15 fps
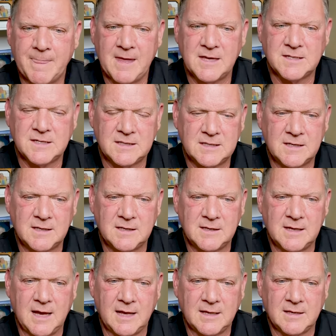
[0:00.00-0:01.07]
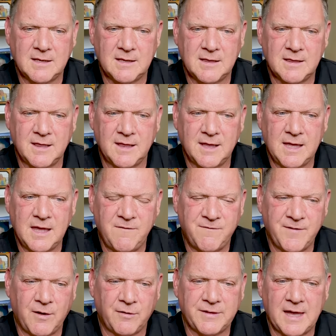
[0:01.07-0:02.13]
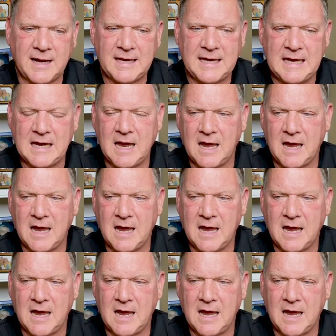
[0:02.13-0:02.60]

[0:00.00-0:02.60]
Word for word: Is it it? He felt that he